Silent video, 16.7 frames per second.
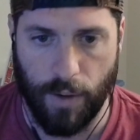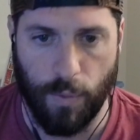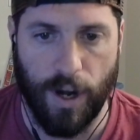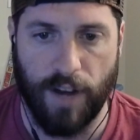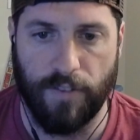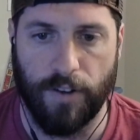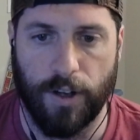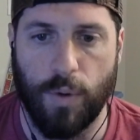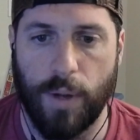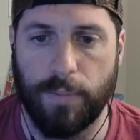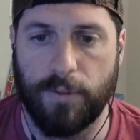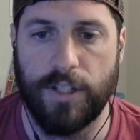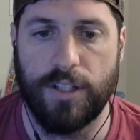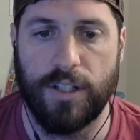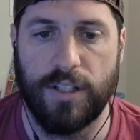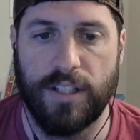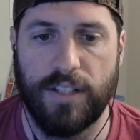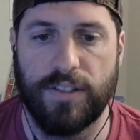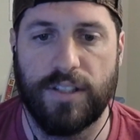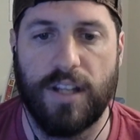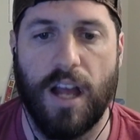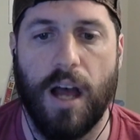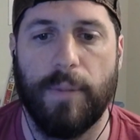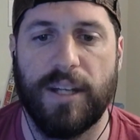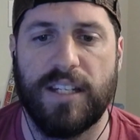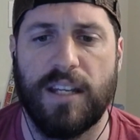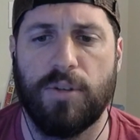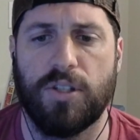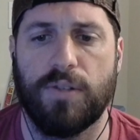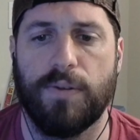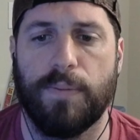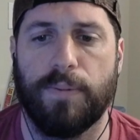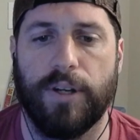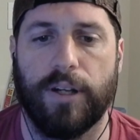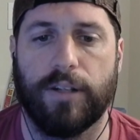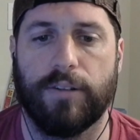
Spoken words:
Whenever a equipped creature deals combat damage to a player,